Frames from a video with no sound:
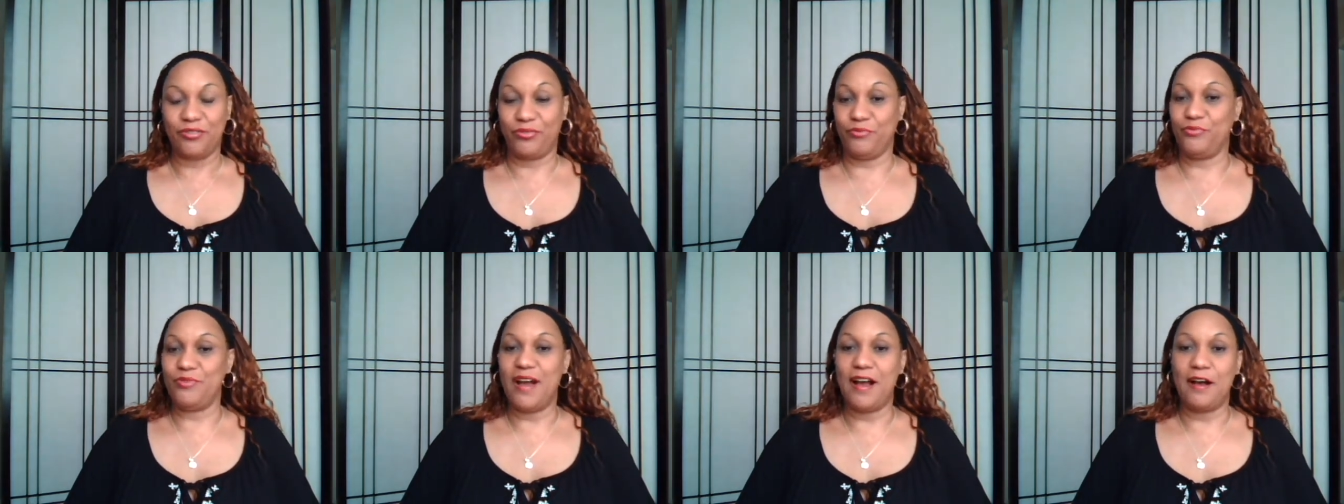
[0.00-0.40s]

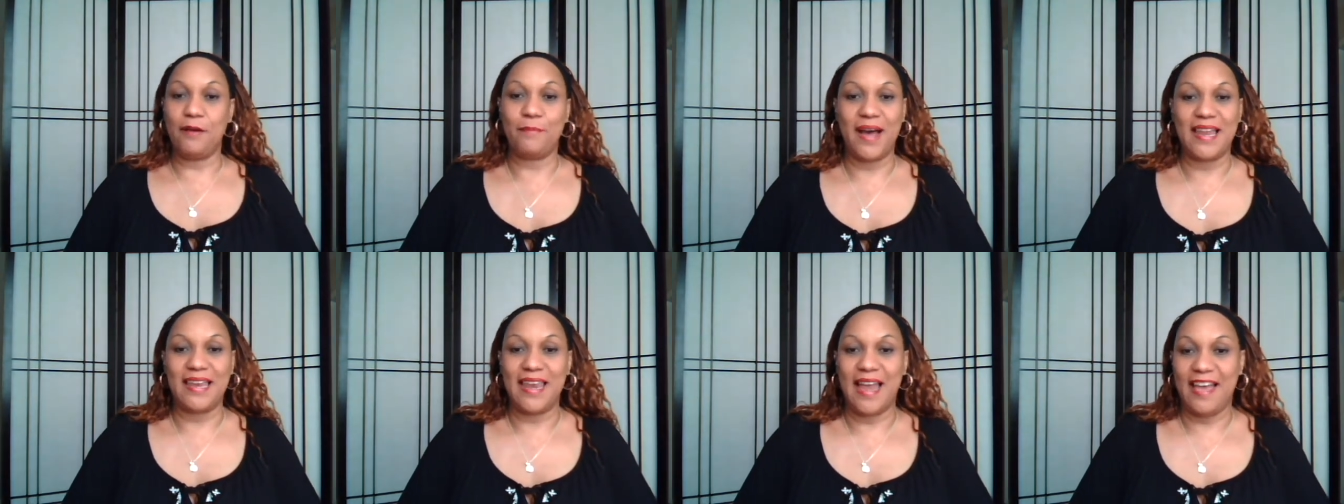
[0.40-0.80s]
throughout
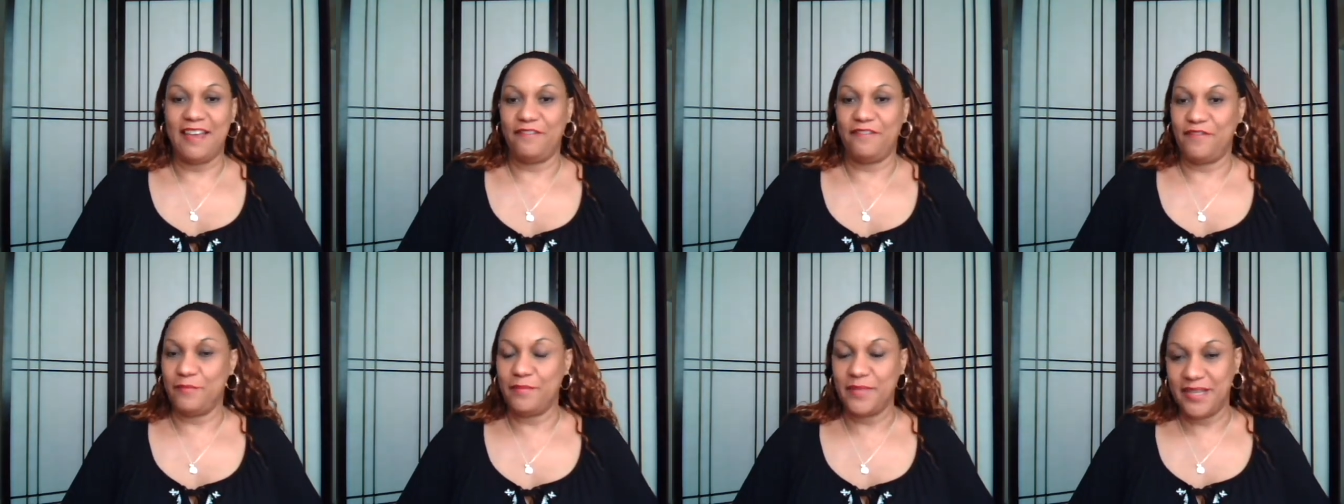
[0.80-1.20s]
my
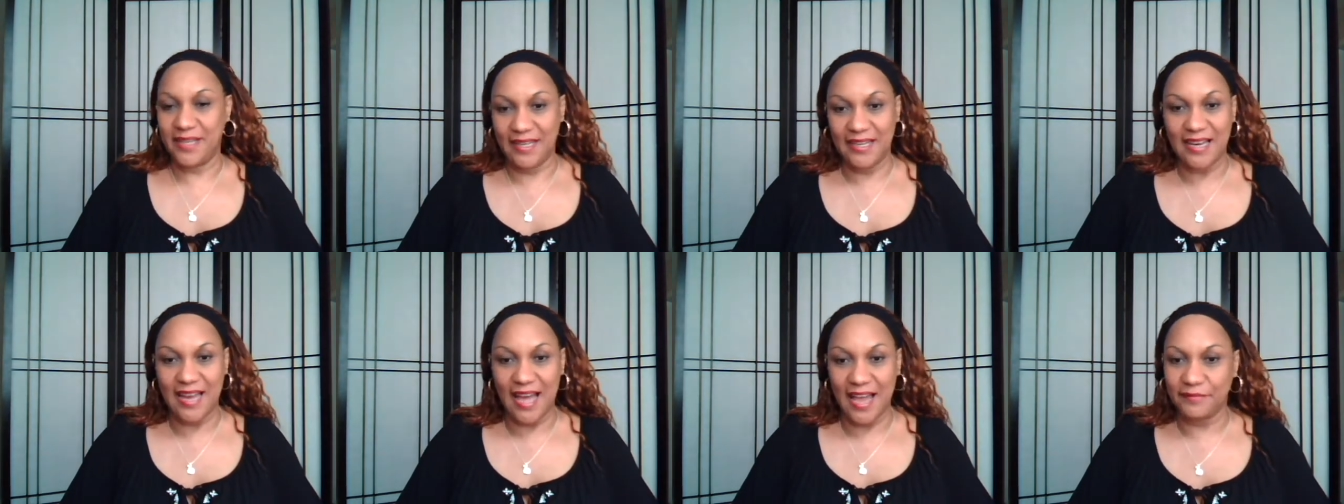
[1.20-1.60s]
life in
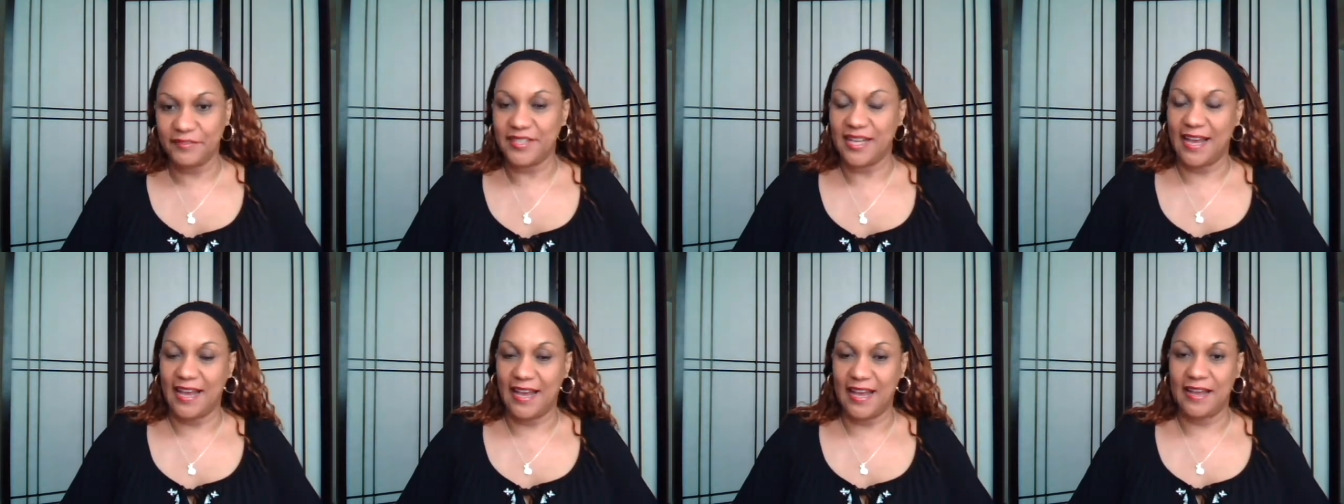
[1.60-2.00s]
many
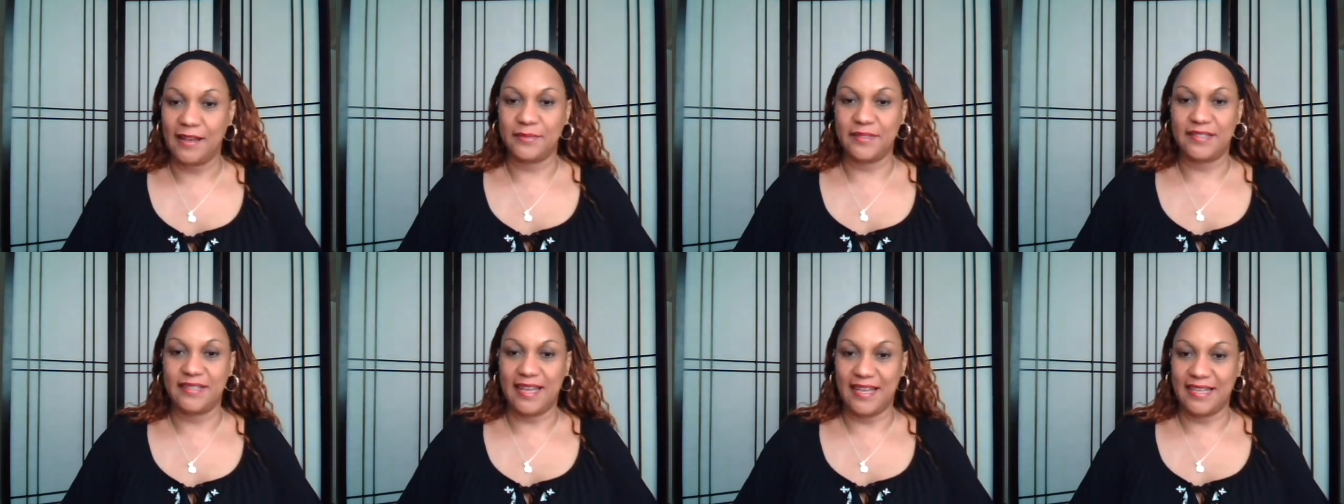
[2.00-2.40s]

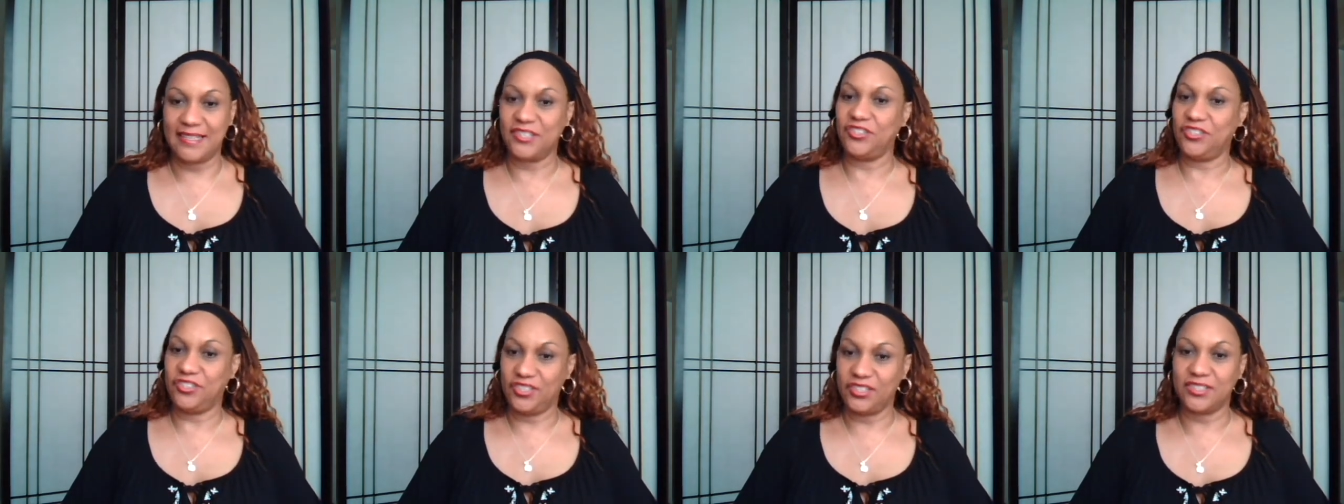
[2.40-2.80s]
lifetimes.
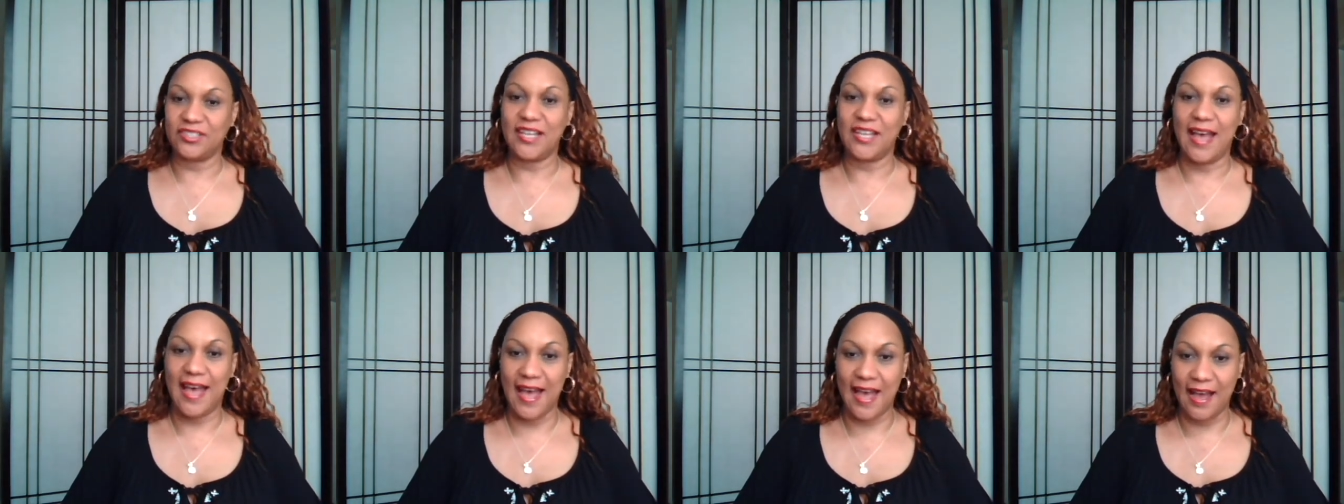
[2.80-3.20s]
That's
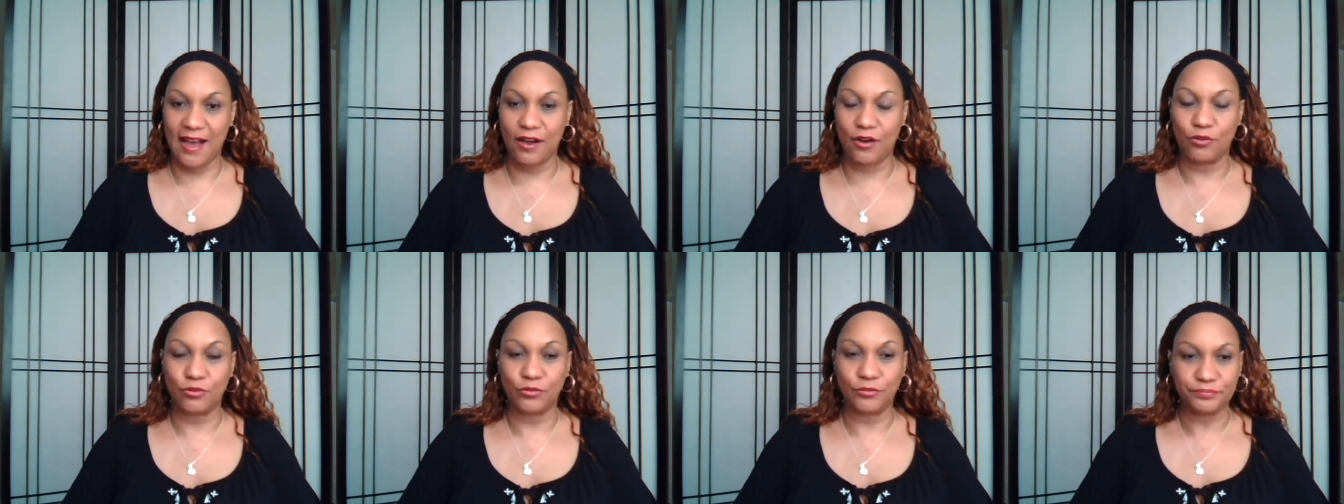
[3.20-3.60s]
just
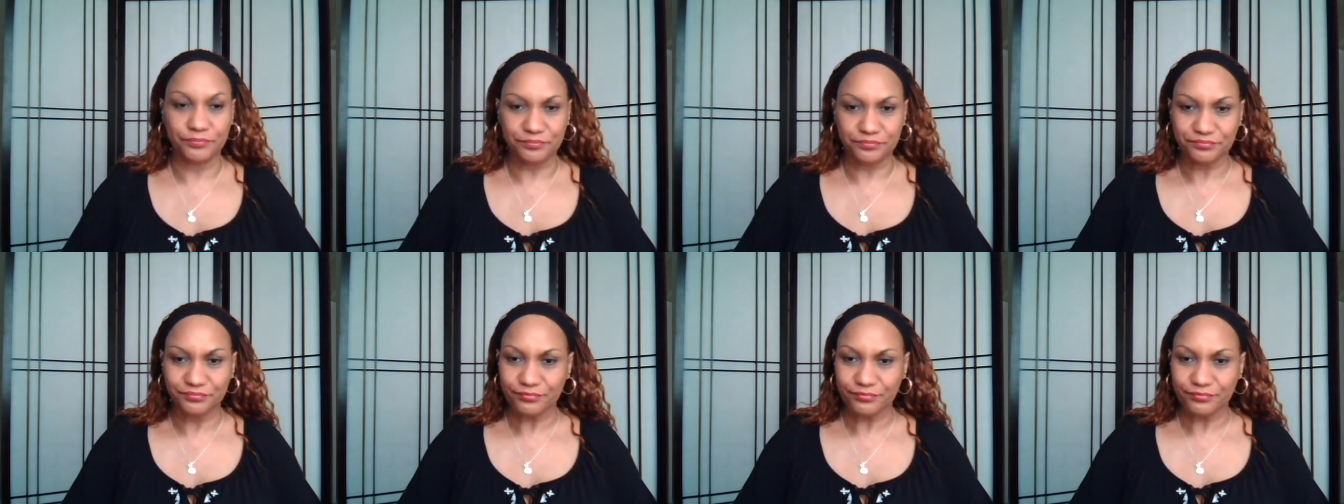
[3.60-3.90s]
how